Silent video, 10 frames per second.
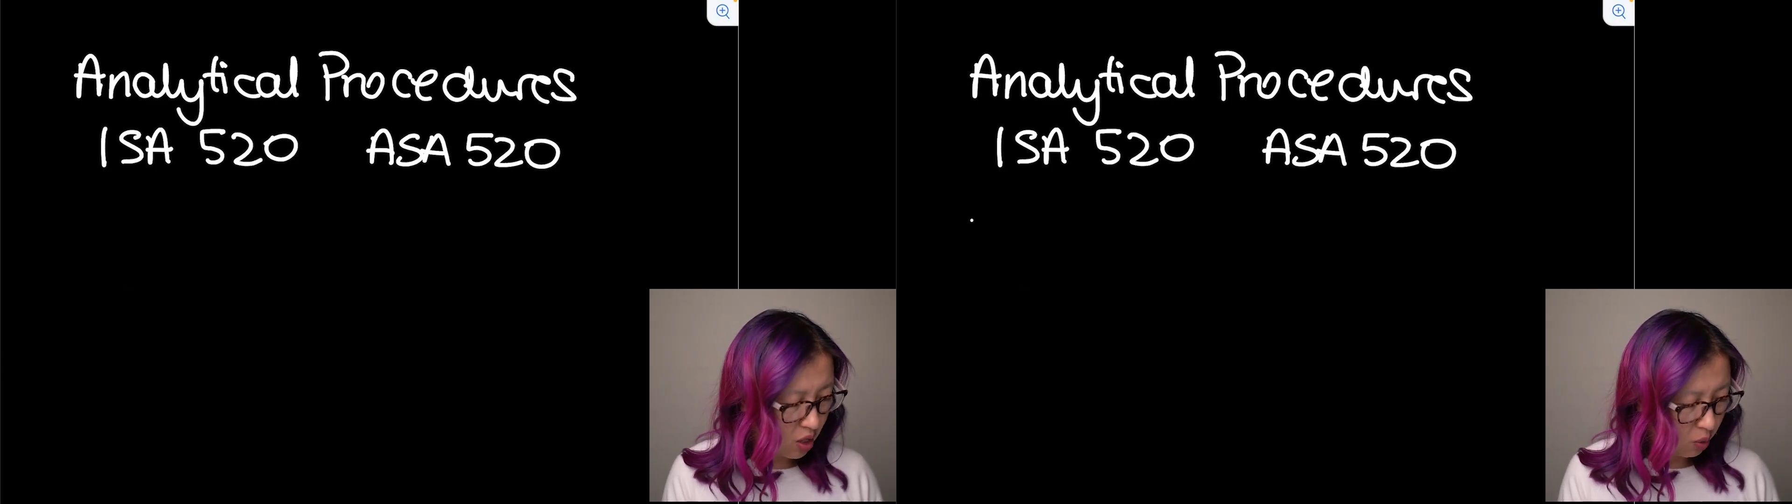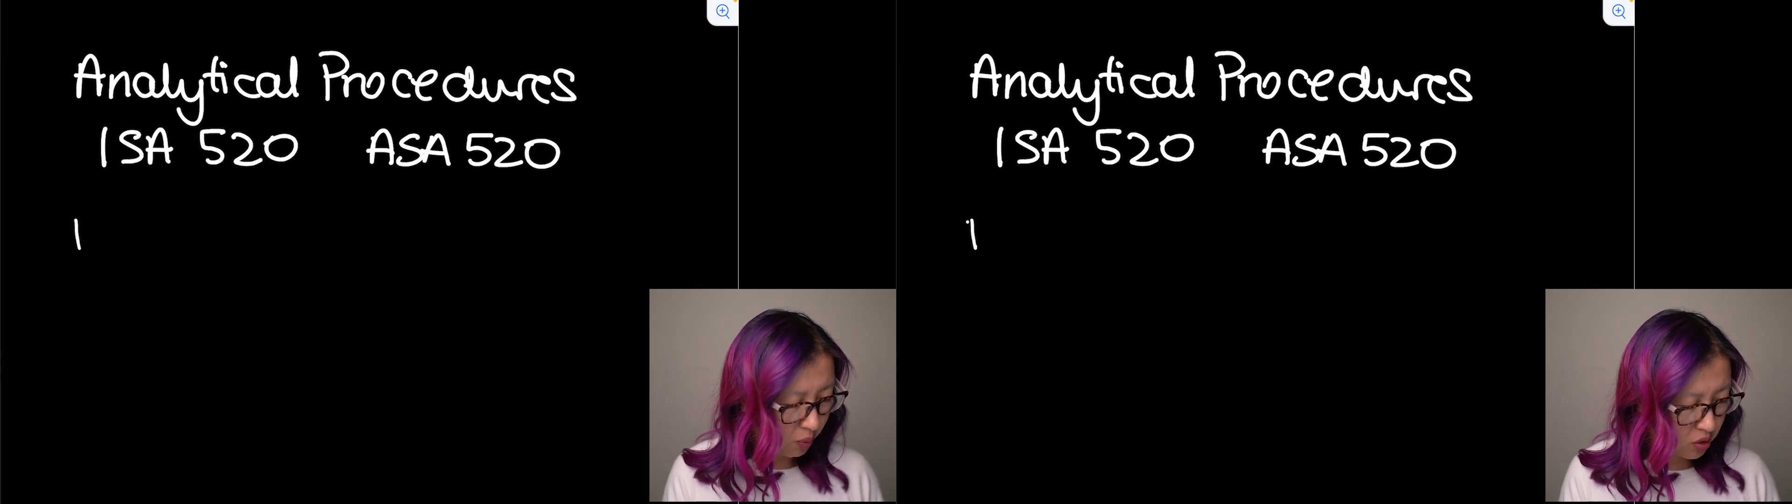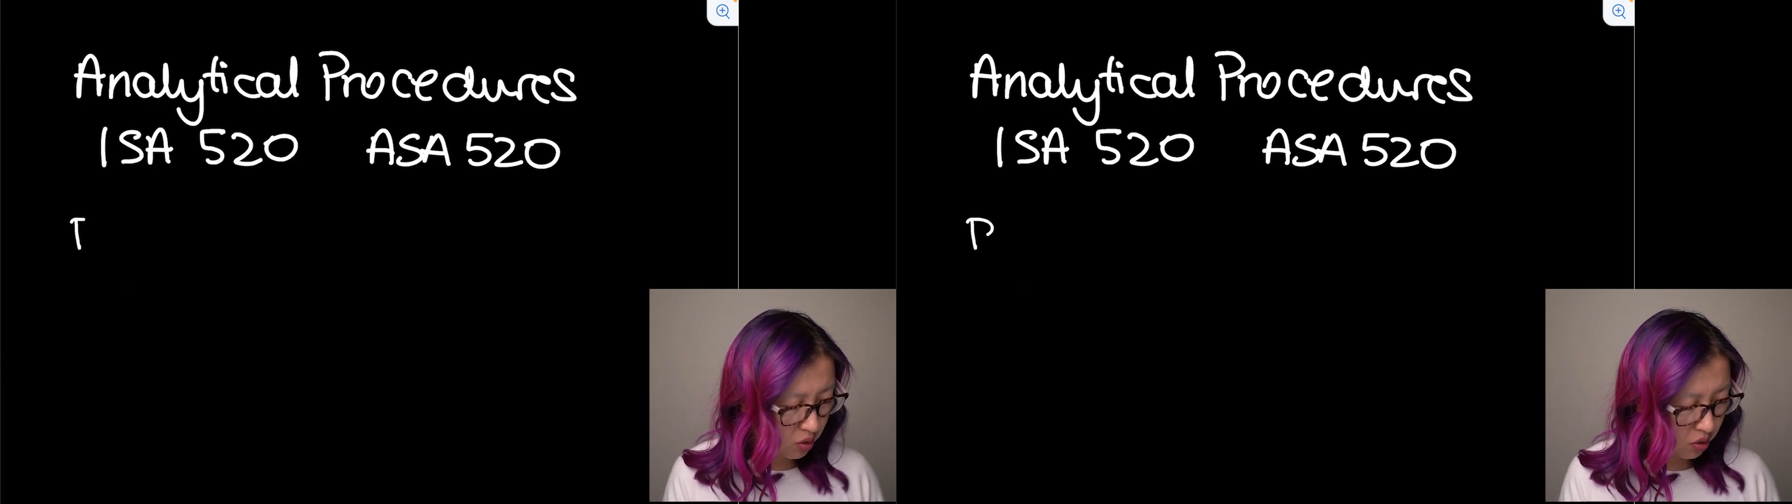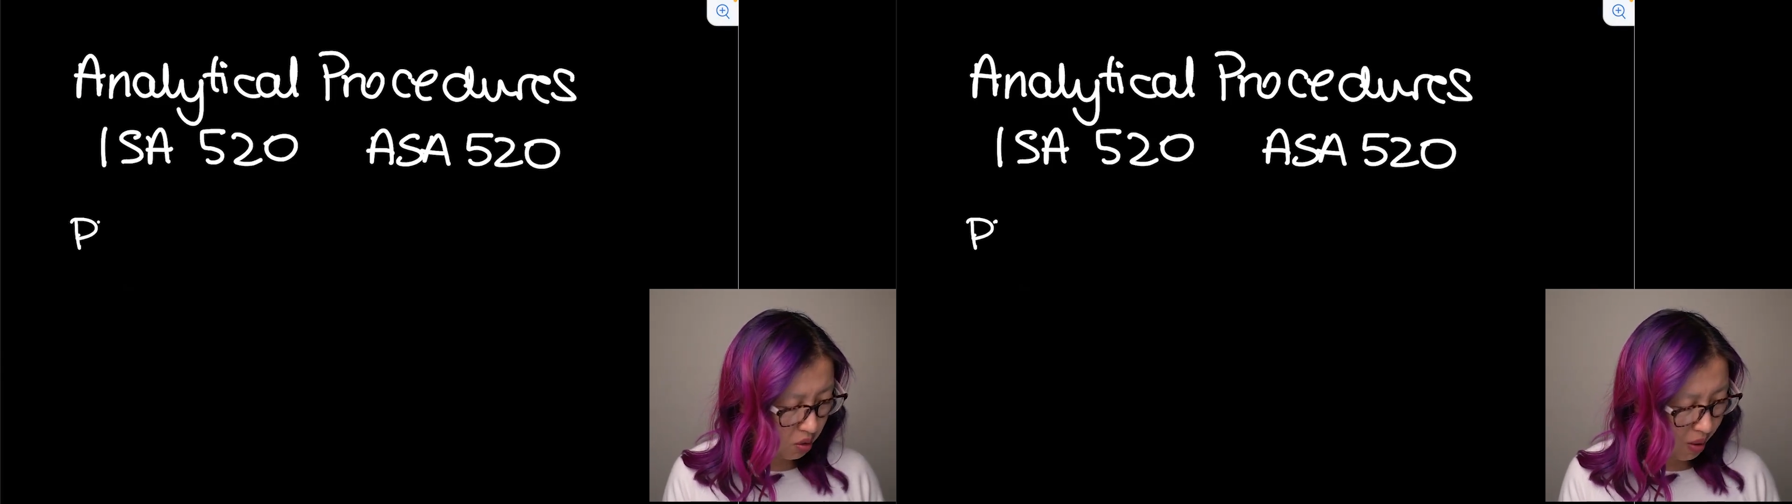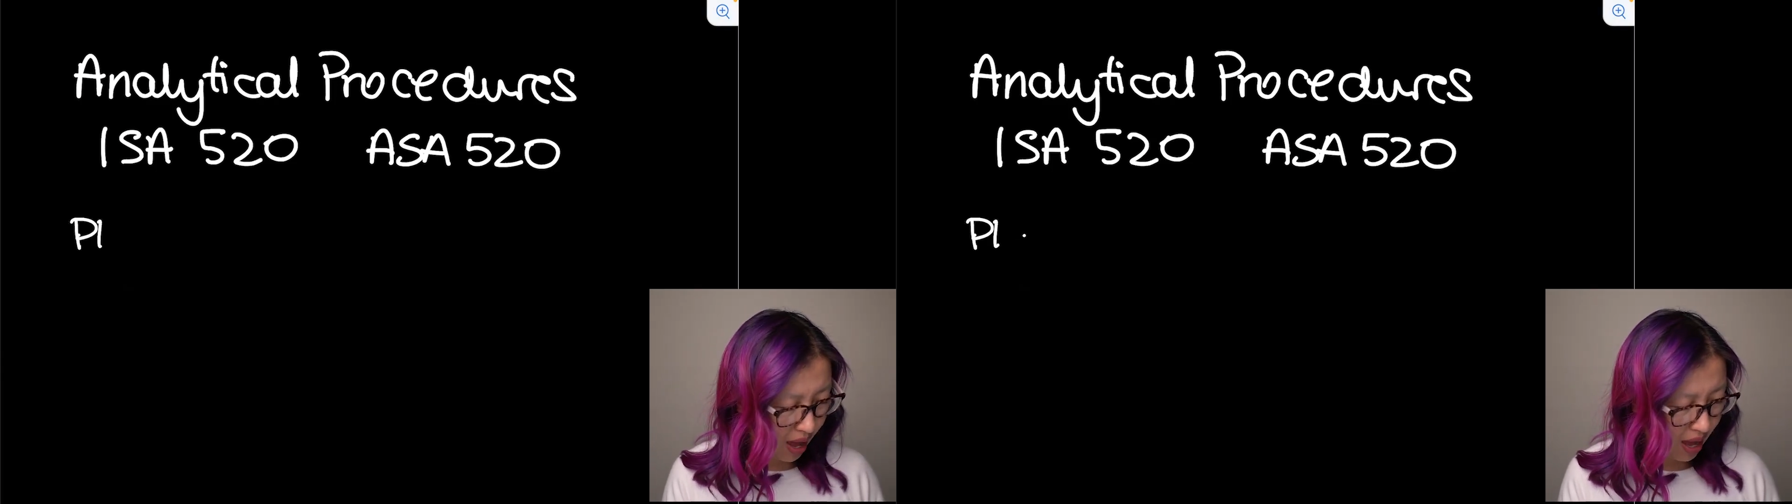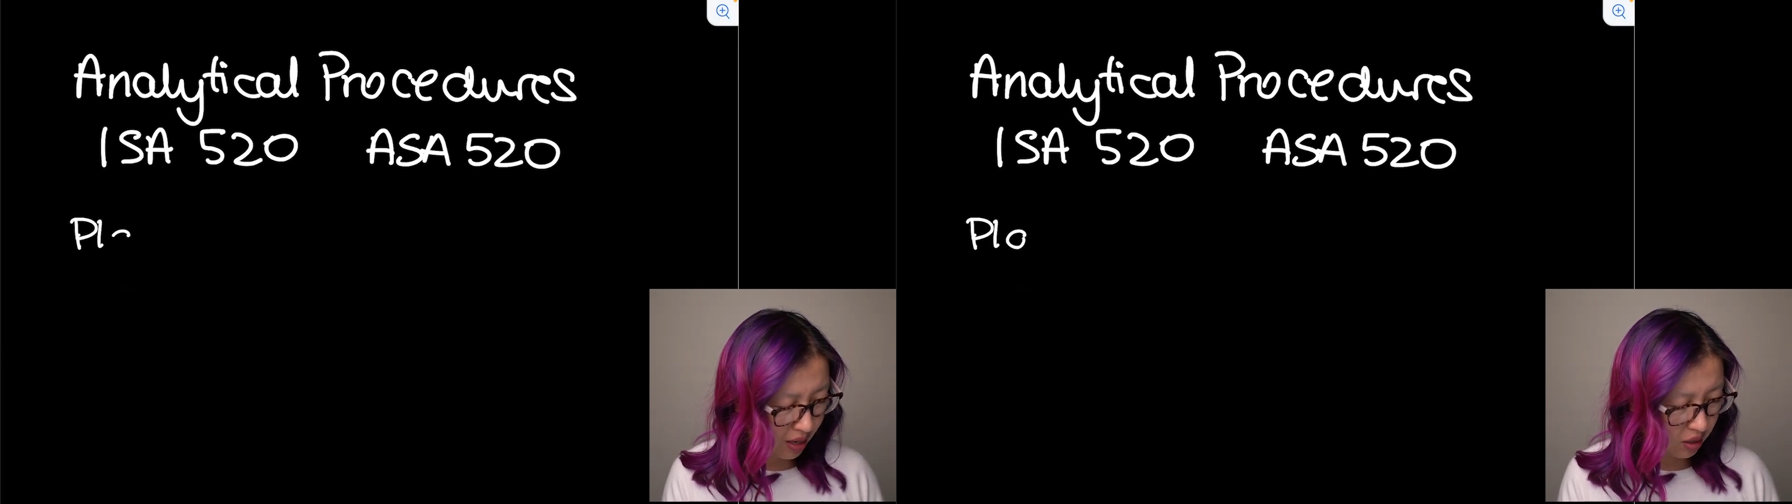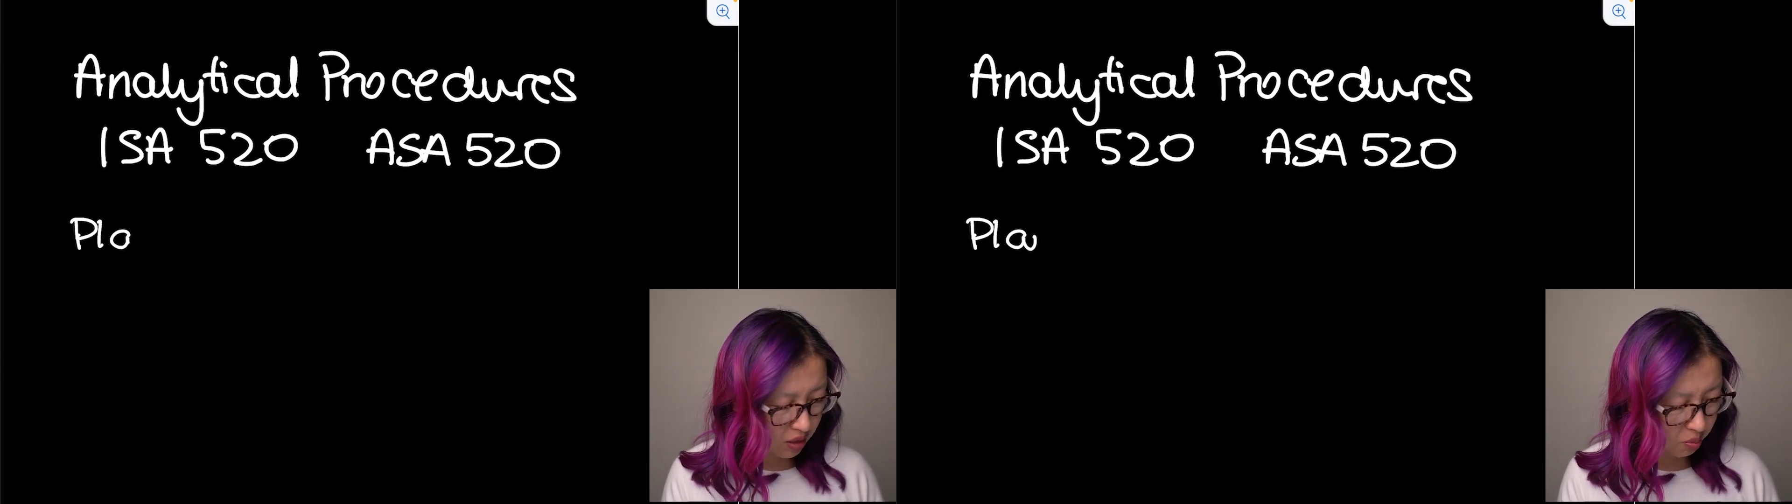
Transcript: We do them at the